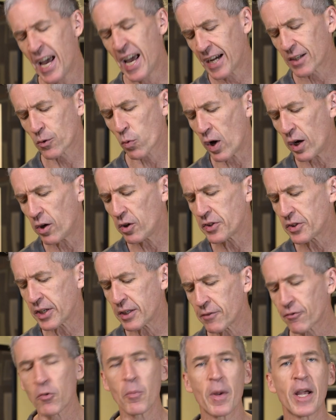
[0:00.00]
as well as
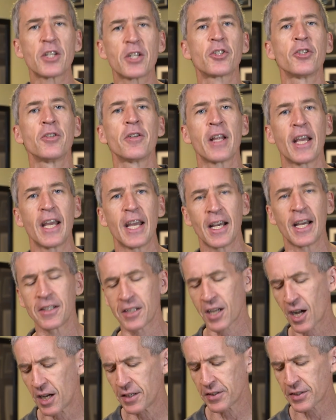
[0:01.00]
information
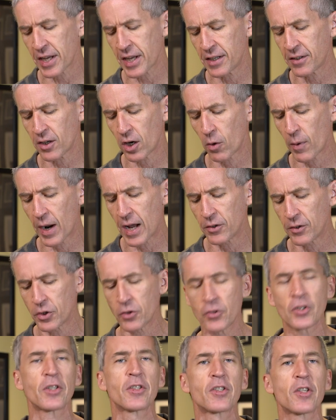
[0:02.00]
and content around
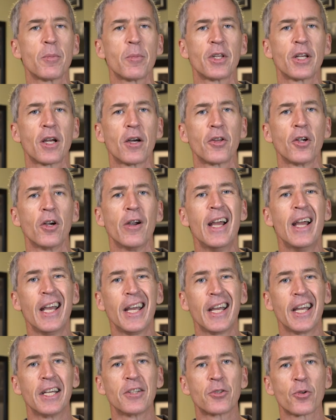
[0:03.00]
using some of the other
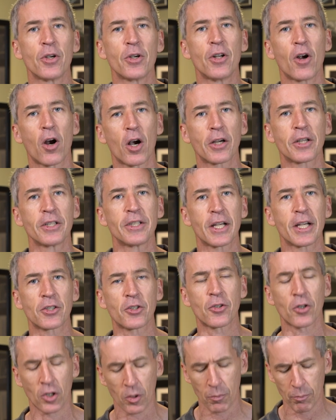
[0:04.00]
Android
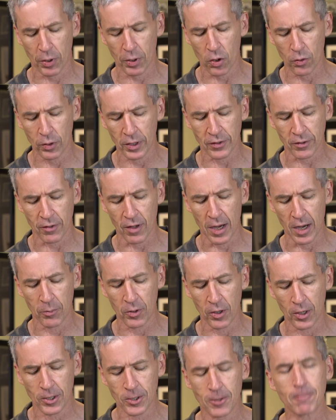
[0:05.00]
architecture components
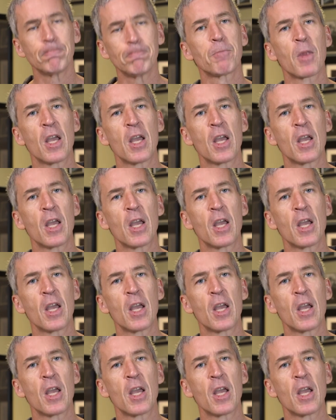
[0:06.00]
libraries.